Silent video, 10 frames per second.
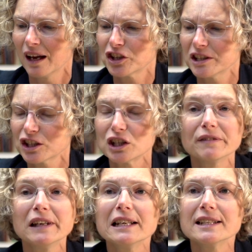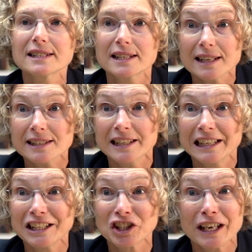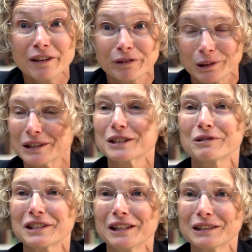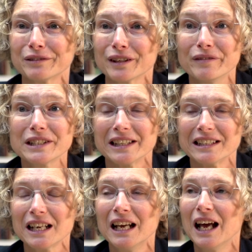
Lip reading: And she says she's feeling disgustingly cheerful as a result of her visit,